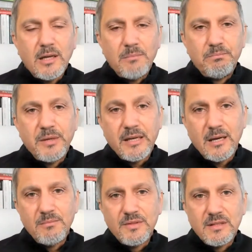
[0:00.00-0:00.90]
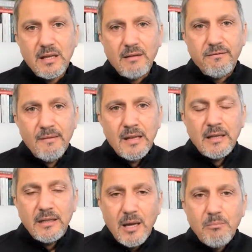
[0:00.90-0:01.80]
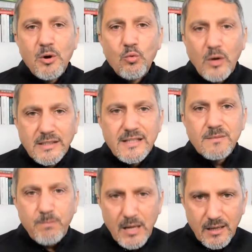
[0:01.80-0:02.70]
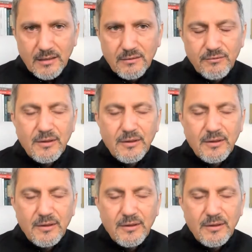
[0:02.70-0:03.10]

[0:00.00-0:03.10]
Cup becomes the number one spot